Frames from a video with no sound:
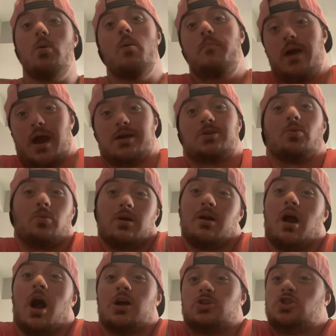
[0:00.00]
go back to work
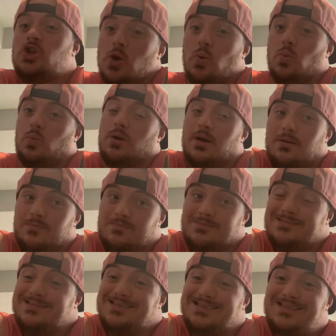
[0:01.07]
on June
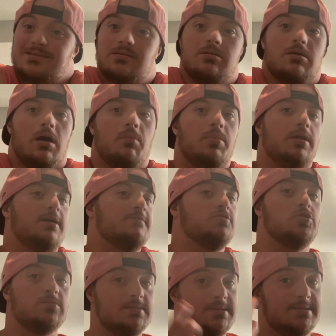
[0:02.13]
I believe
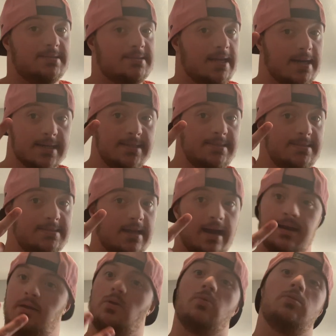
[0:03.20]
June 2nd.
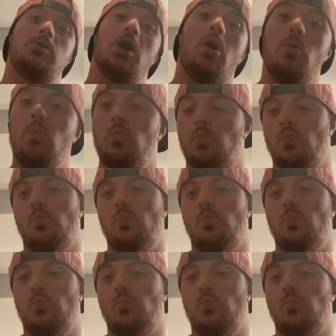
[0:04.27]
I don't know.